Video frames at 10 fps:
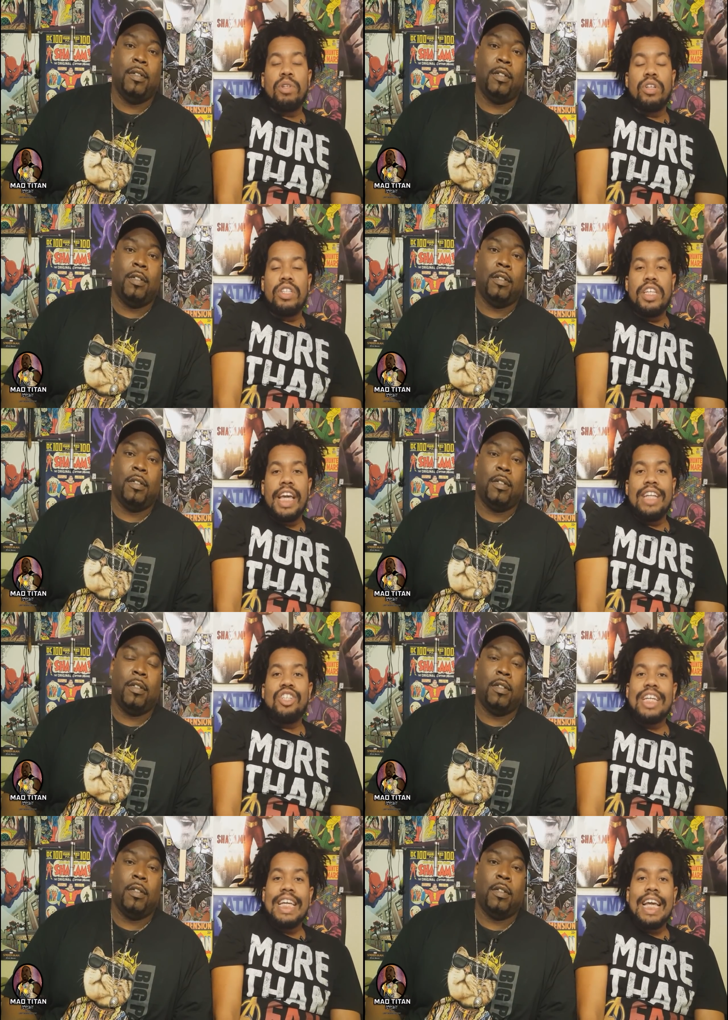Speaker 1: Blerd, T
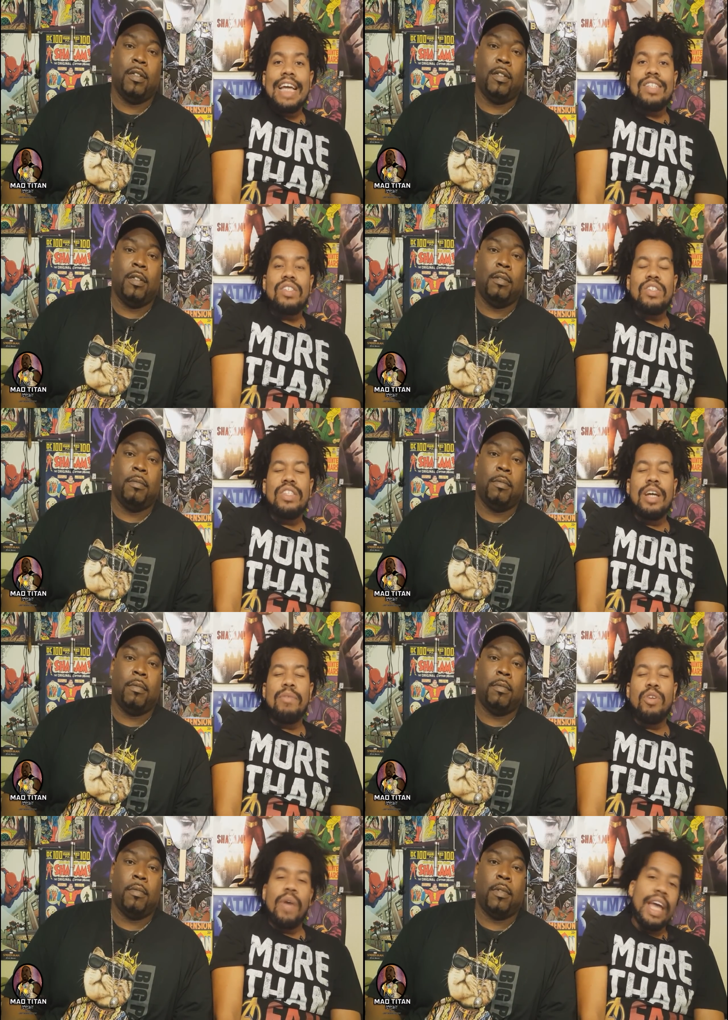H E S
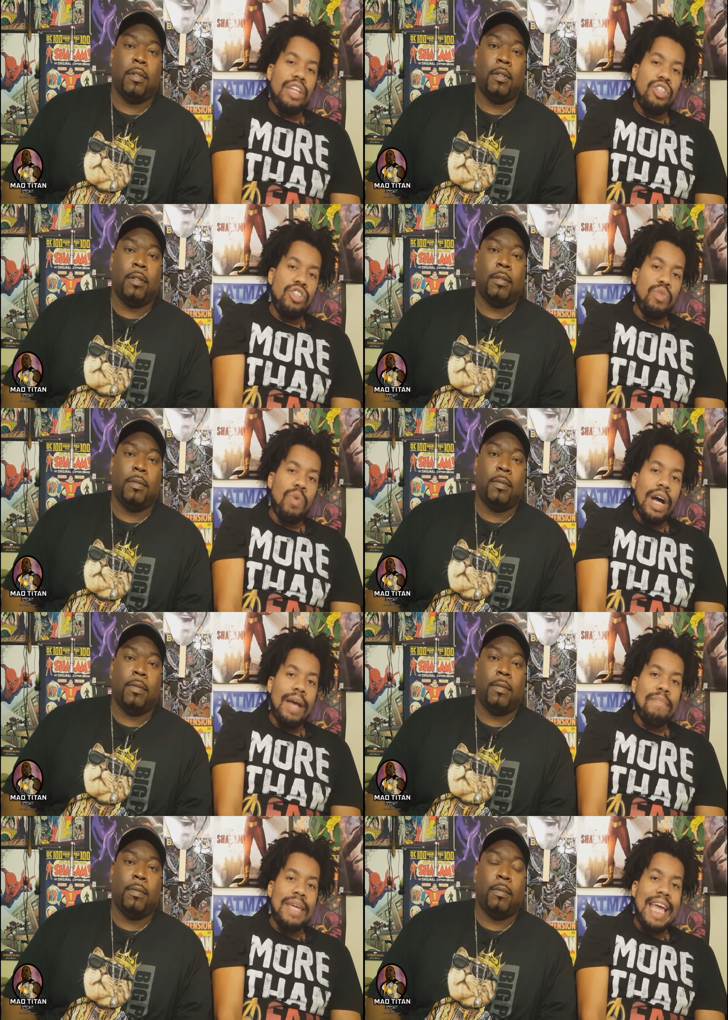W A G G
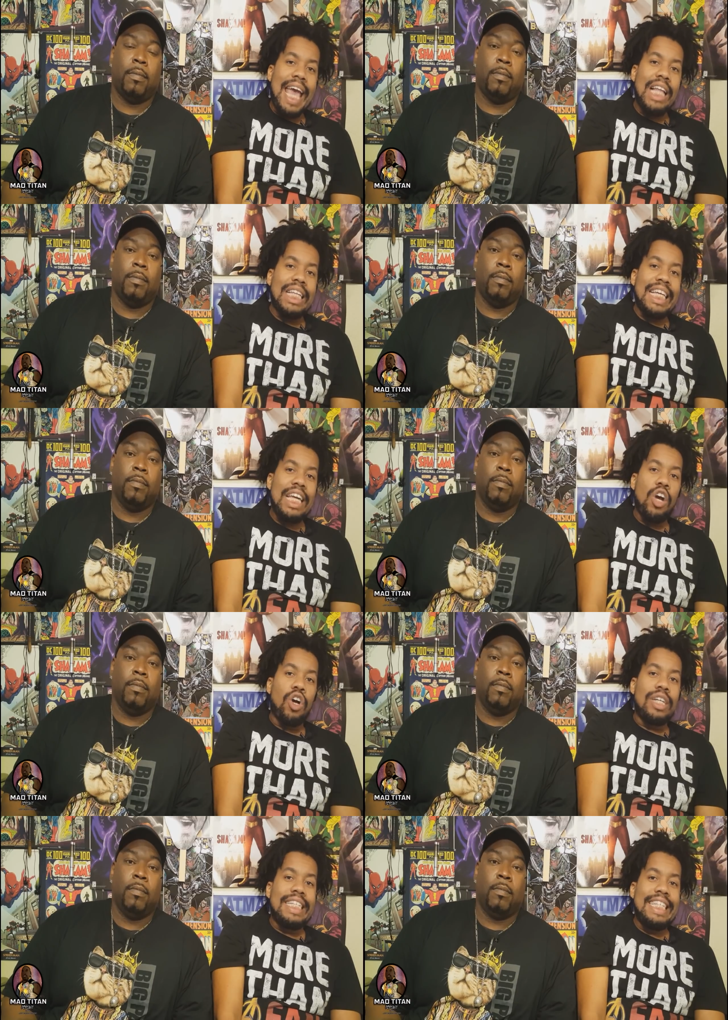Y B L E
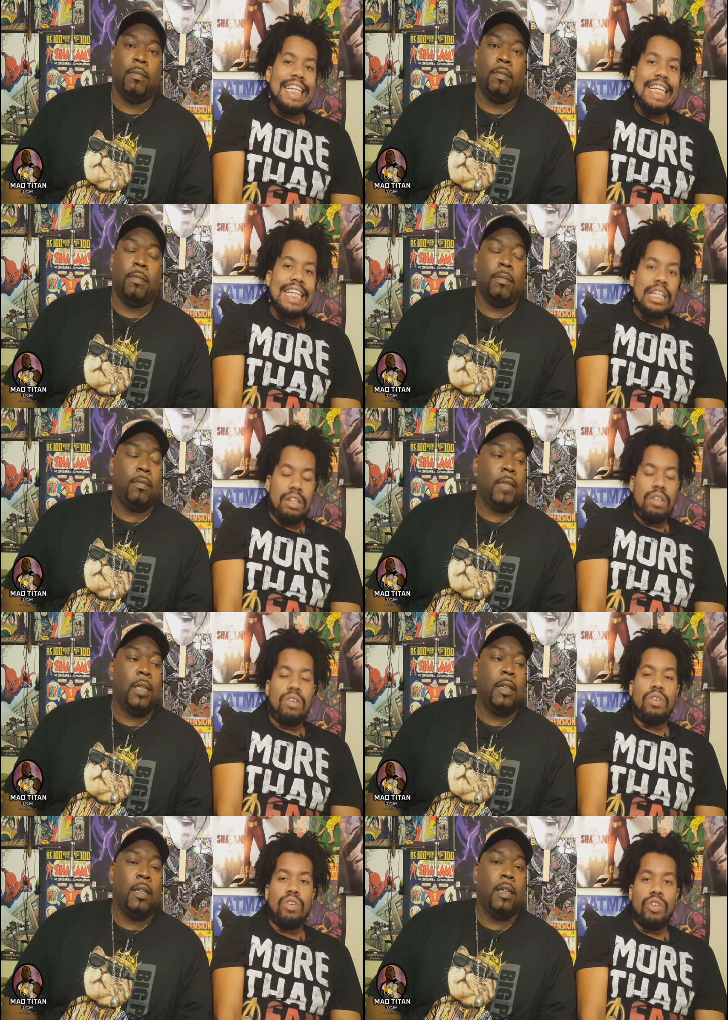R D on
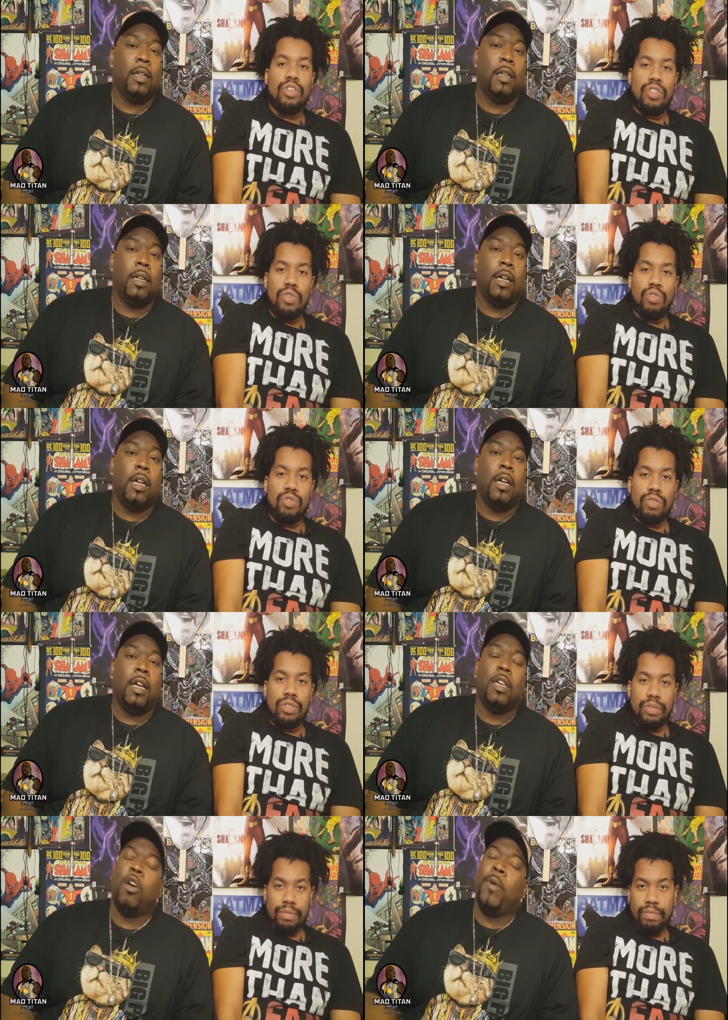all your socials.
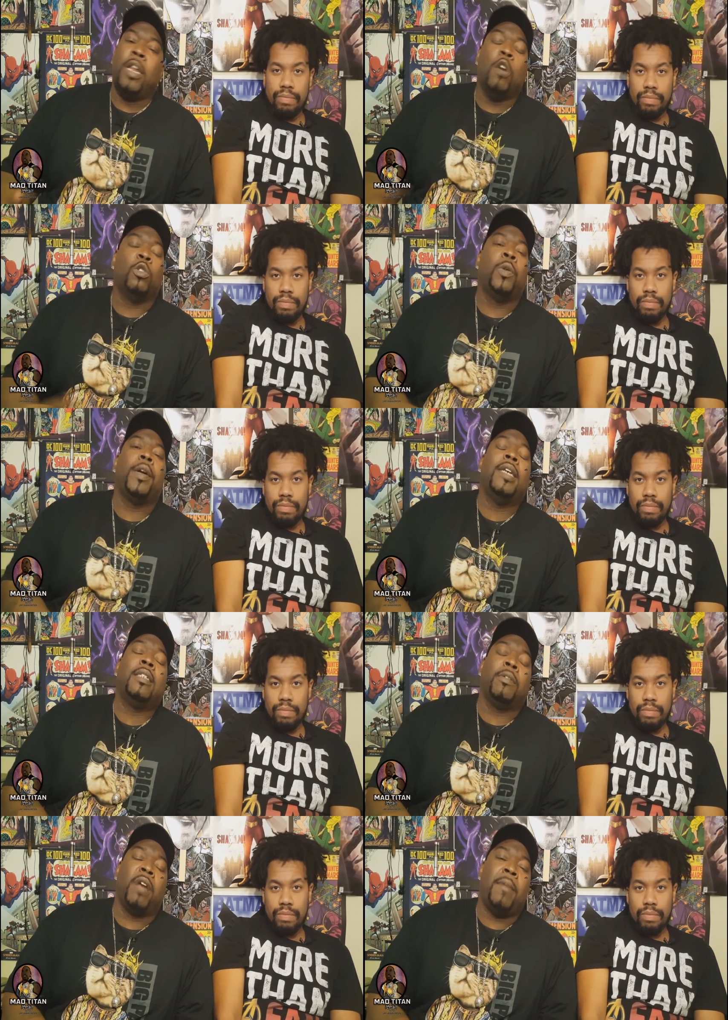
Speaker 2: You already know Twitter,
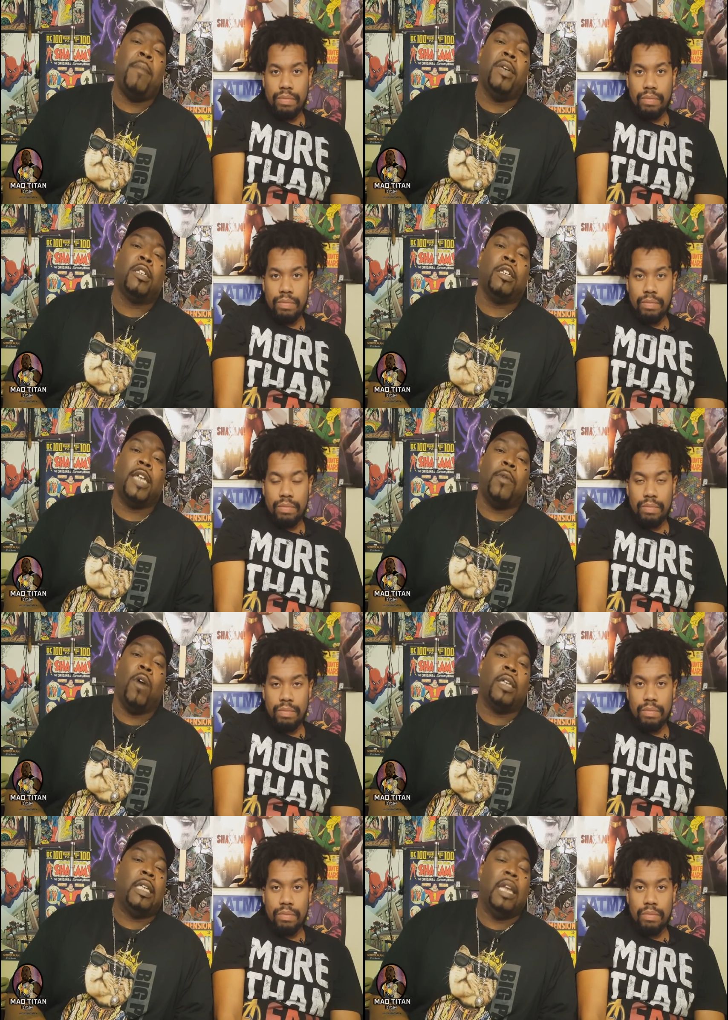Instagram at Mr. Jay
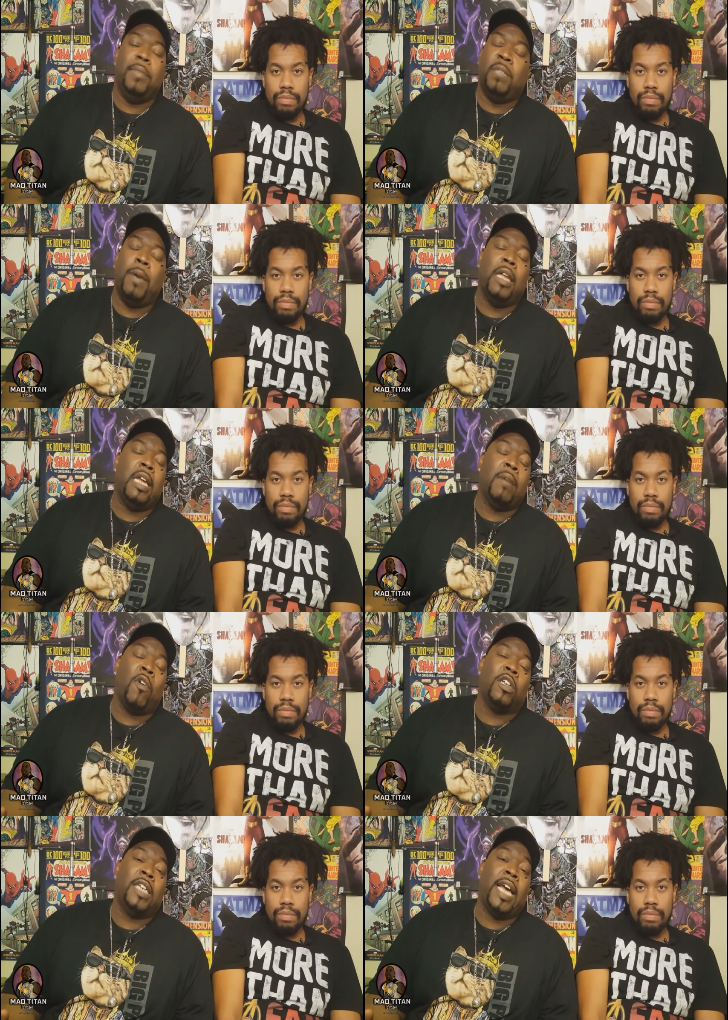Washington. Let me spell it M
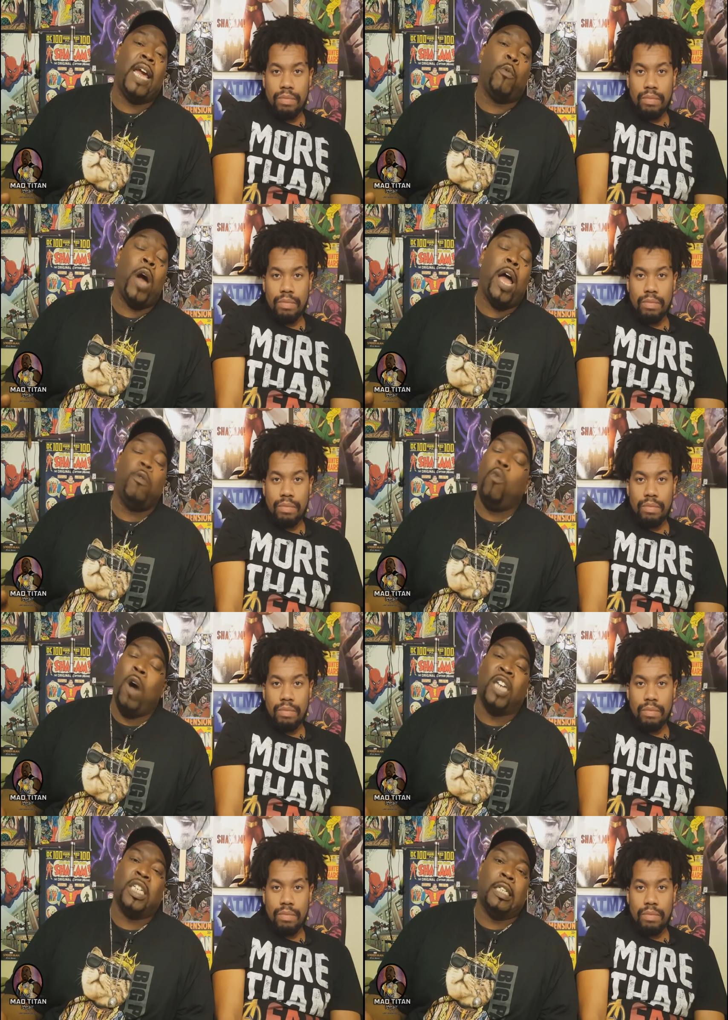R J A Y
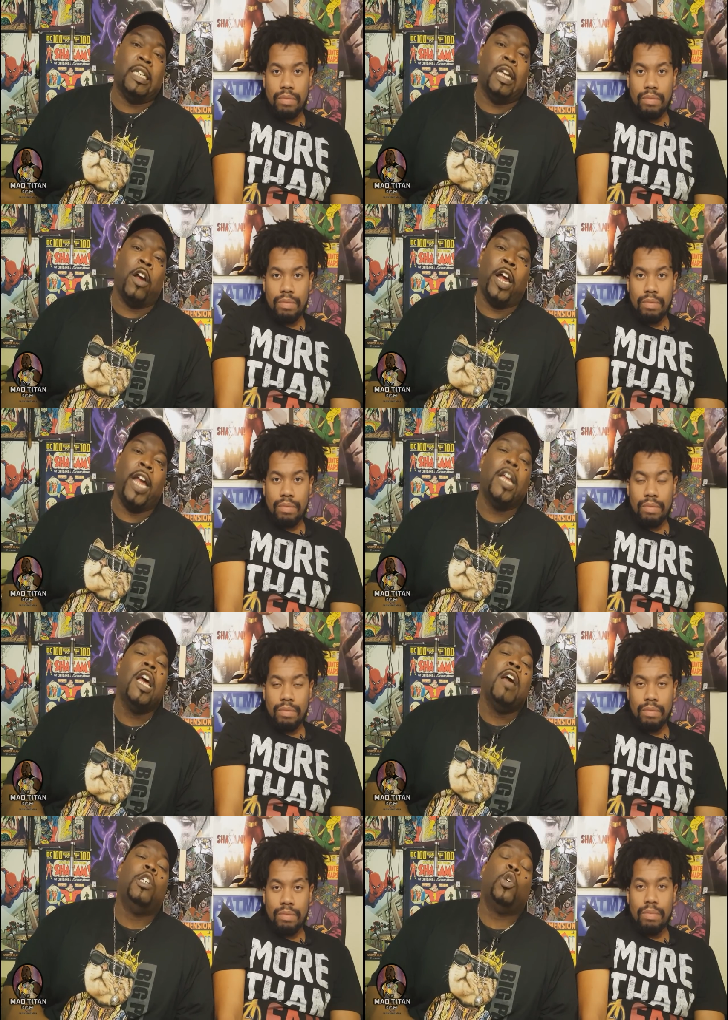Washington. All right.
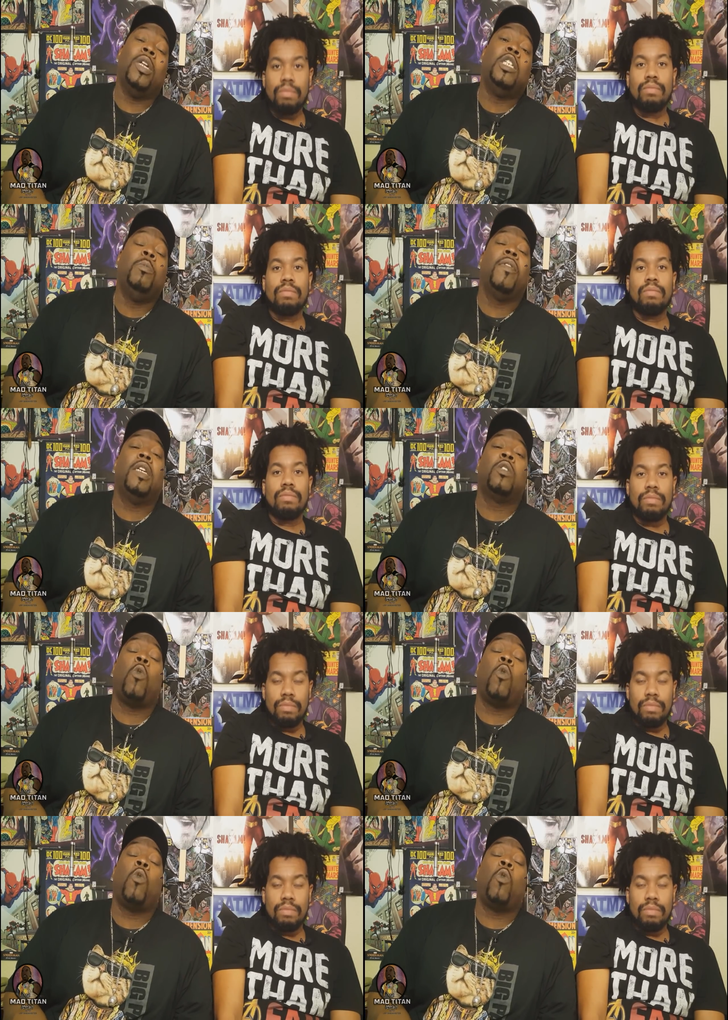Join the Supervillain